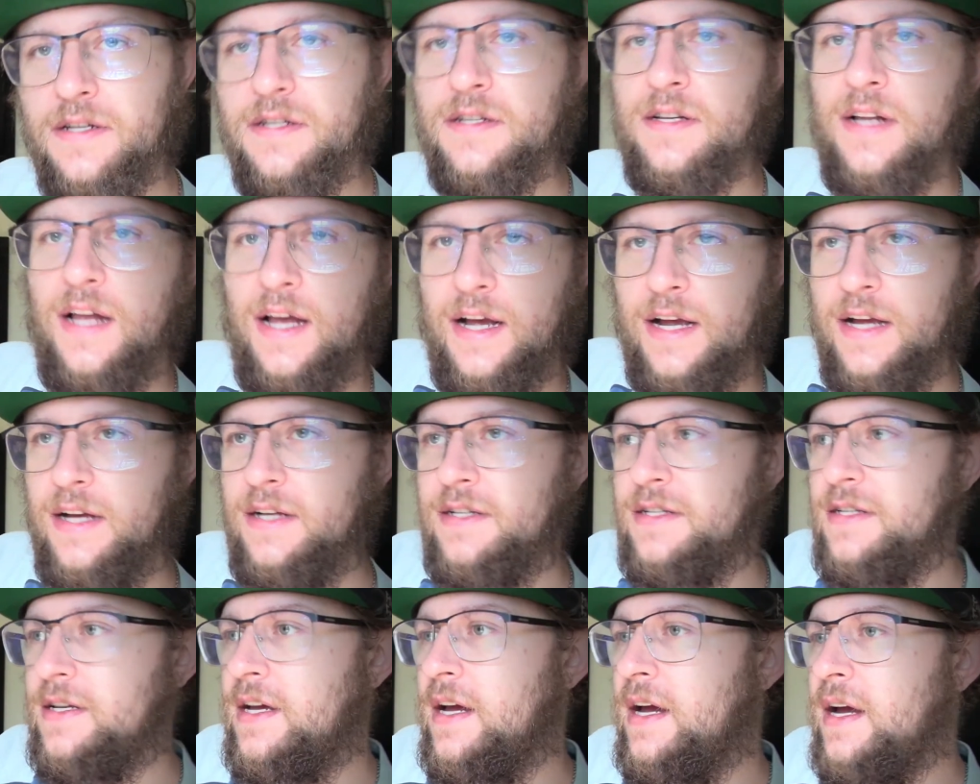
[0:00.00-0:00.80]
like I
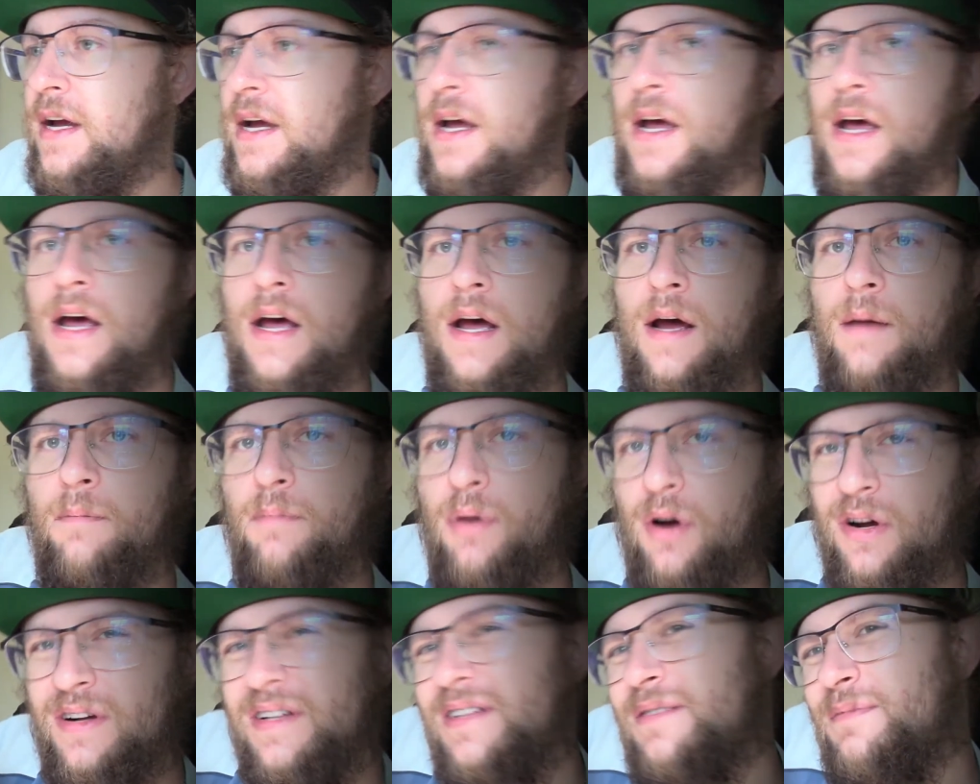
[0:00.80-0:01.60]
say,
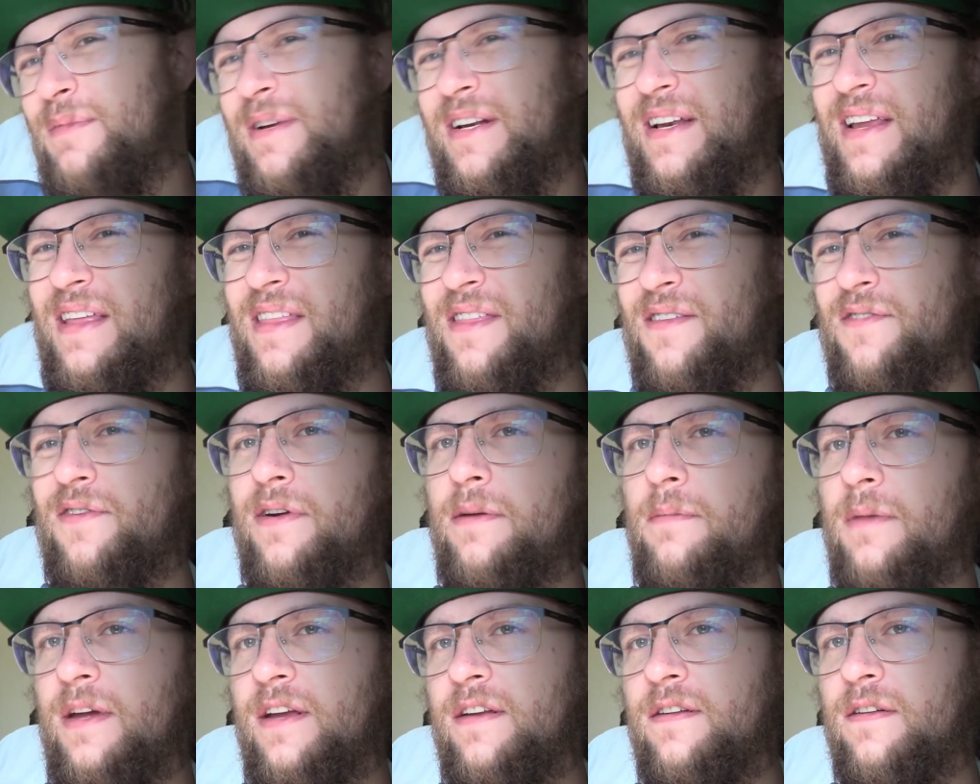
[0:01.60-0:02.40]
approximately 3
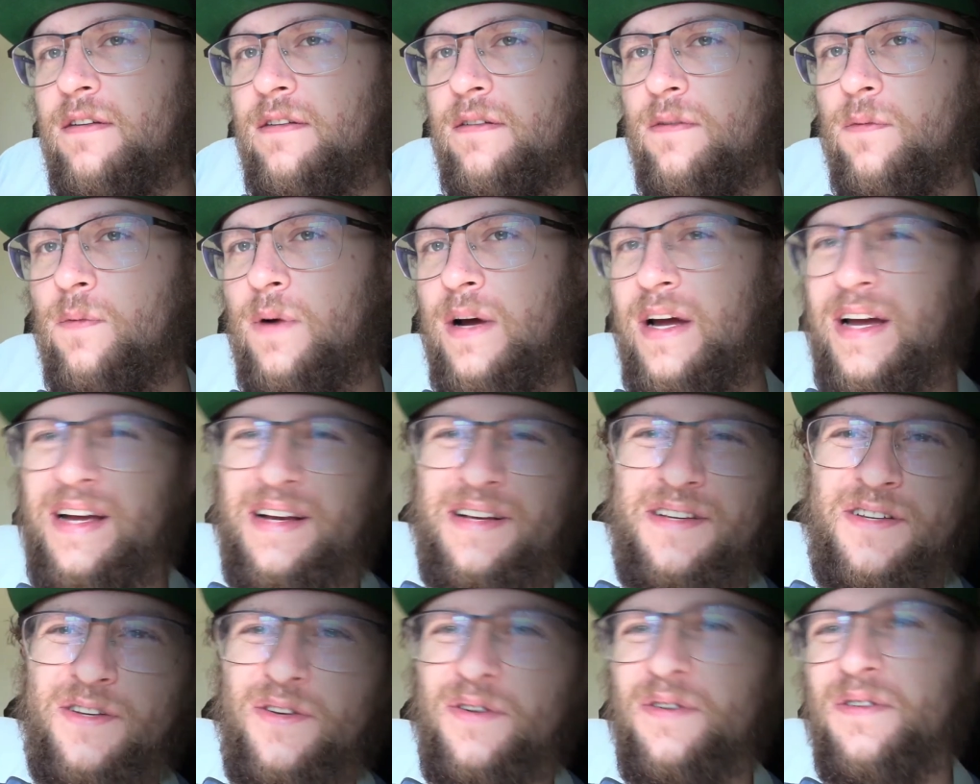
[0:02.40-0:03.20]
meters away,
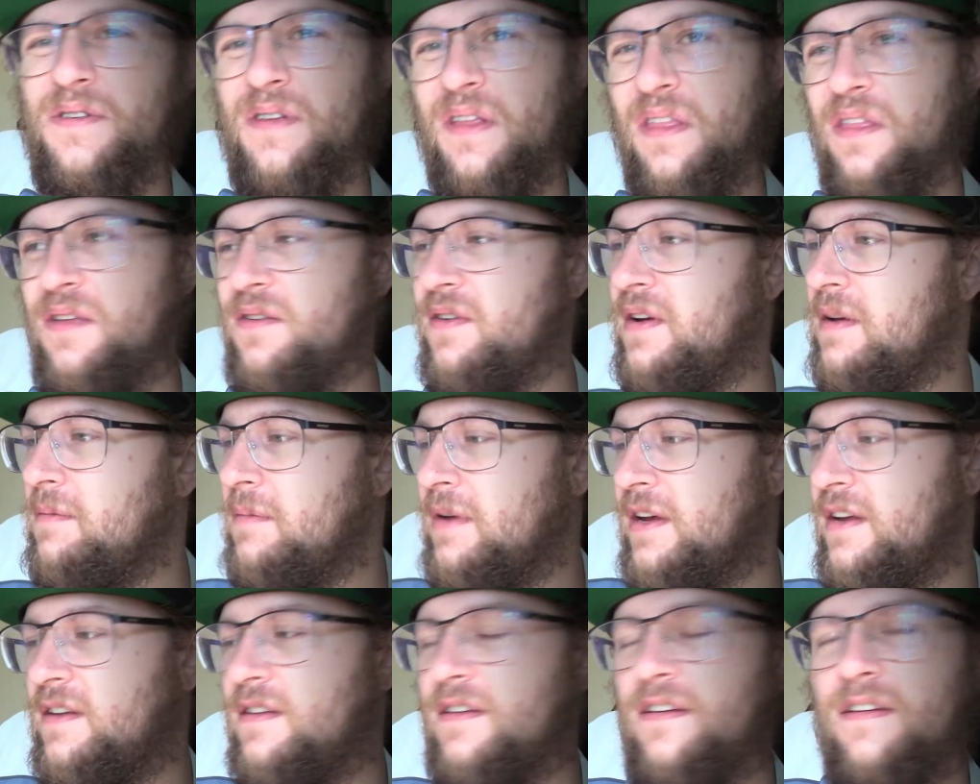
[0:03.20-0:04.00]
2 to 3
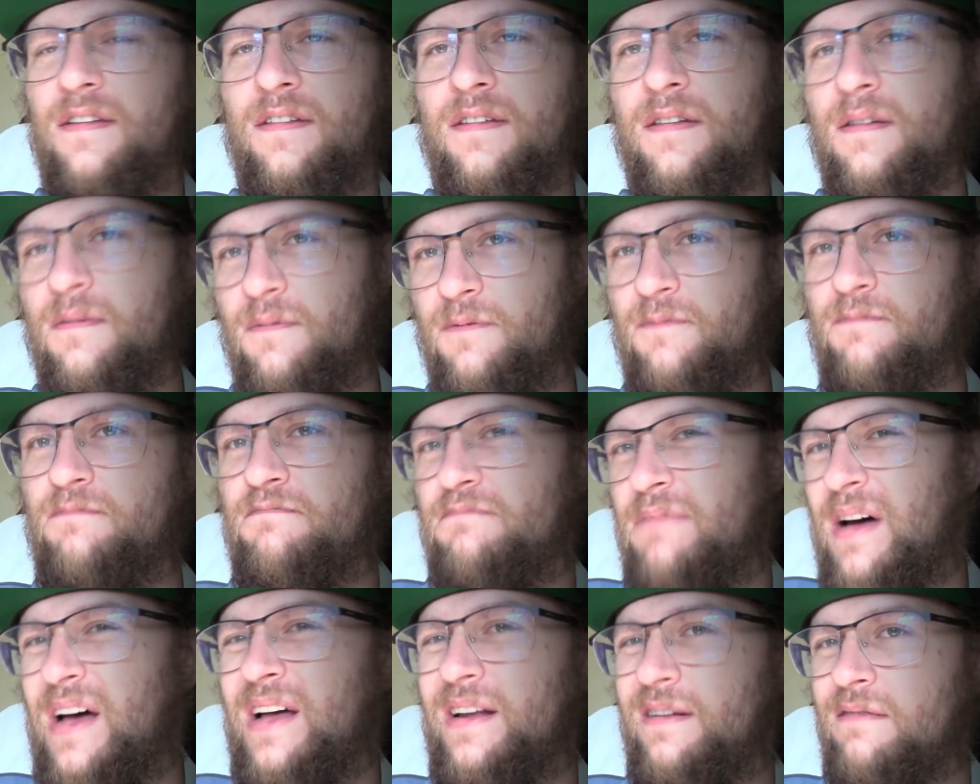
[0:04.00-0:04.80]
meters,
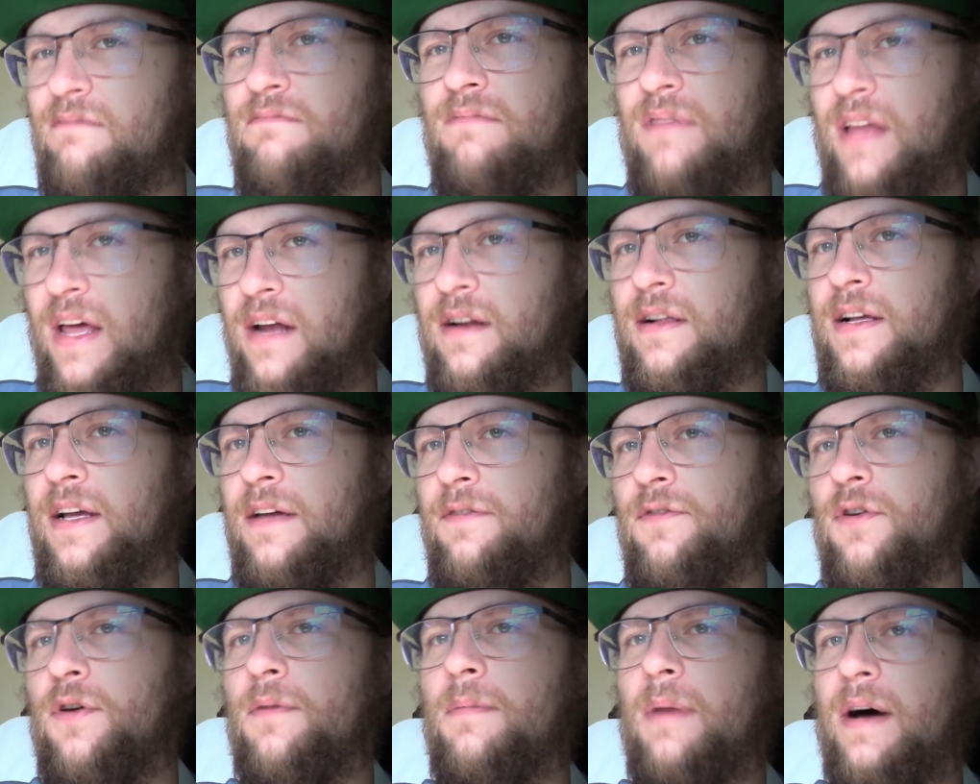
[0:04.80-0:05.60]
but that'll give
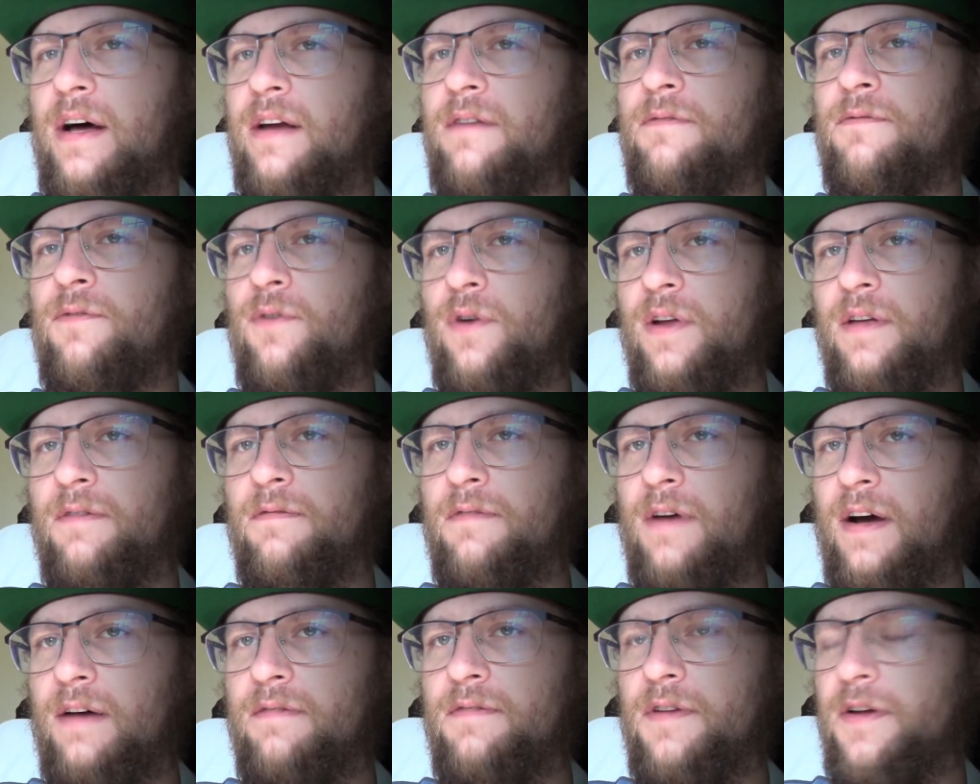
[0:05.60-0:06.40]
you about a
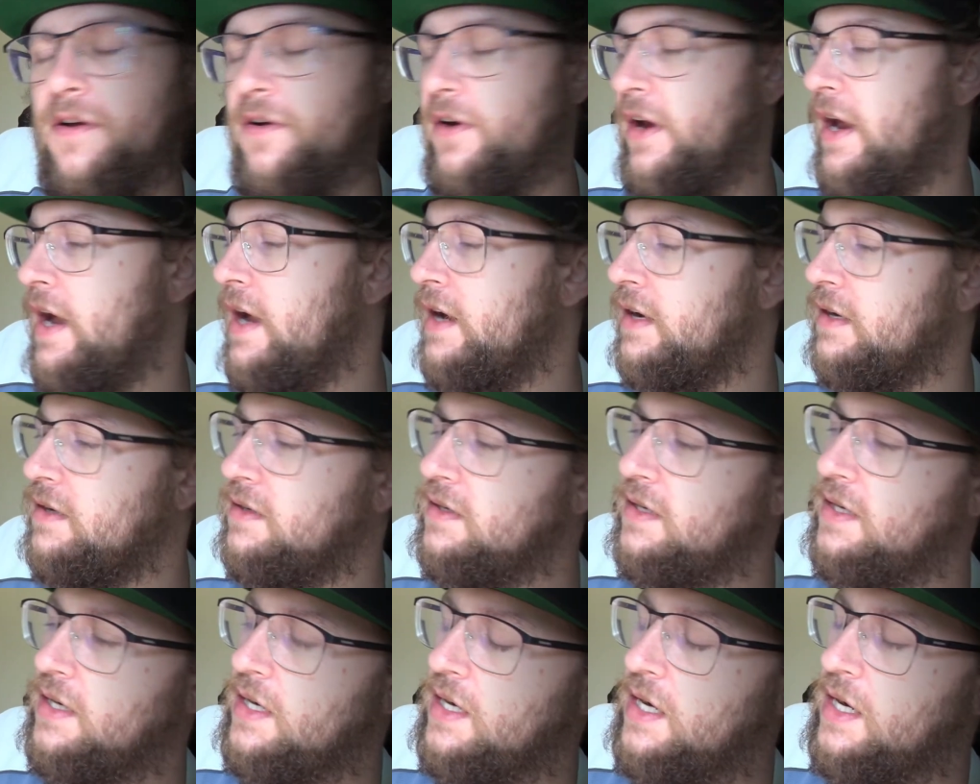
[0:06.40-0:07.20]
45-degree angle.
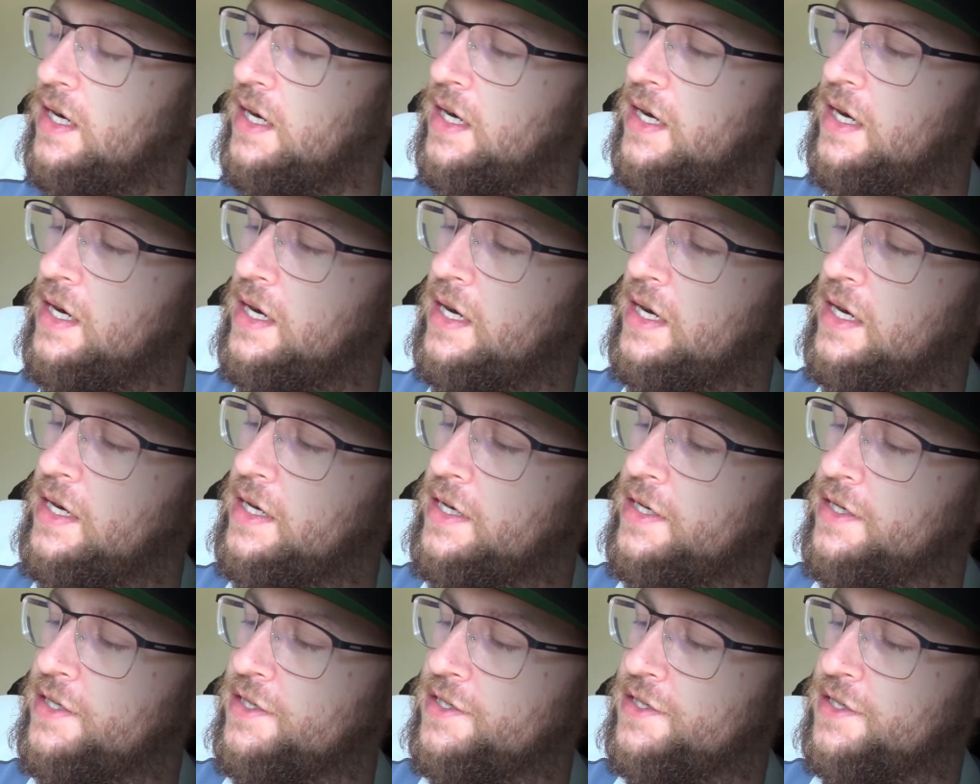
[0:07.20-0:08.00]

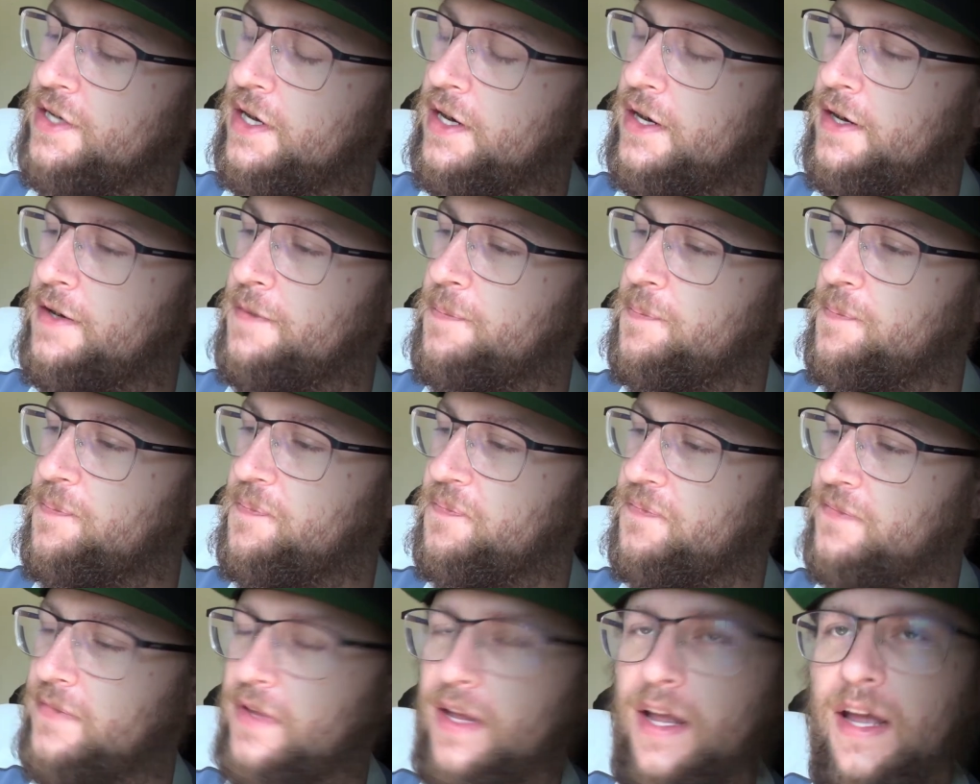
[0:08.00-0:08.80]
So
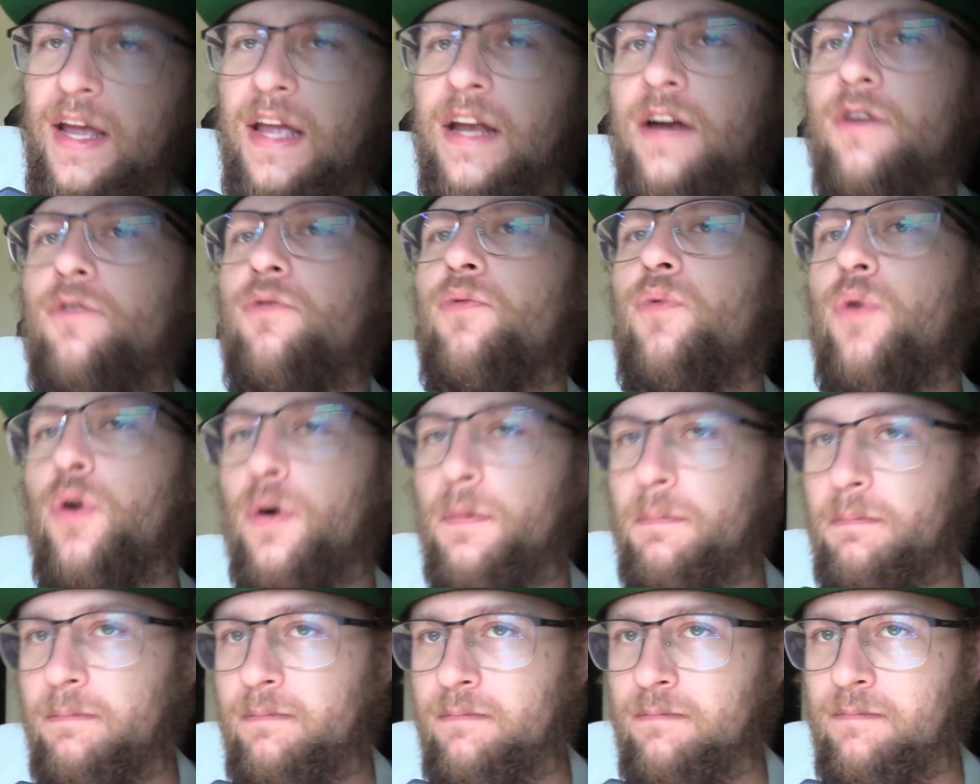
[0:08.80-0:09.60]
in a
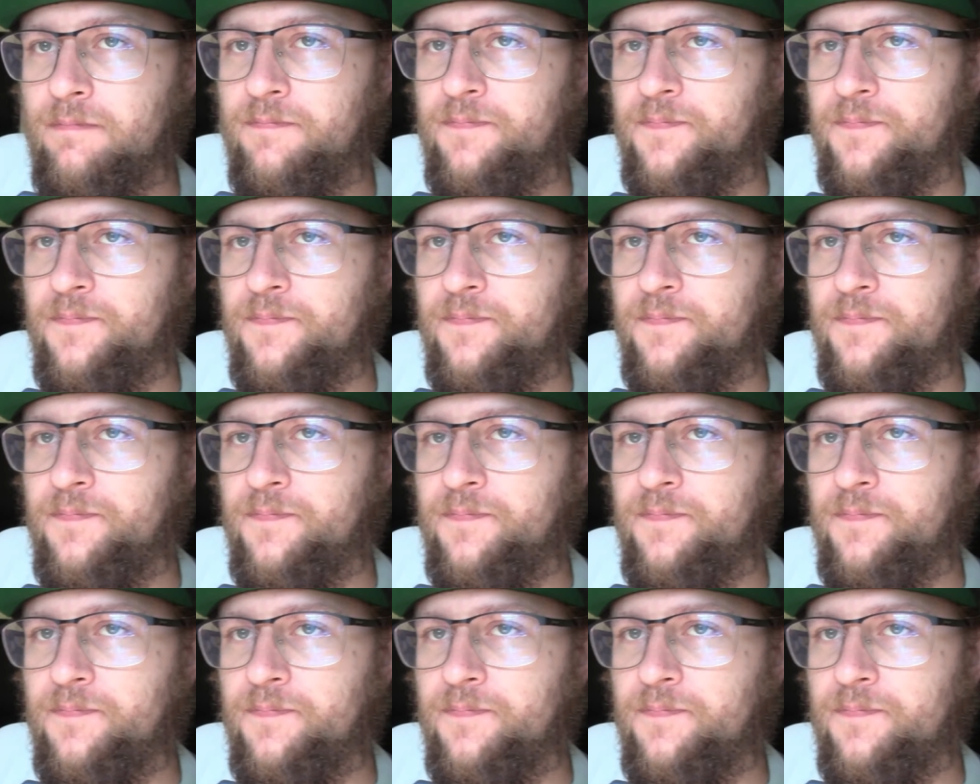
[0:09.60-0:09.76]
room,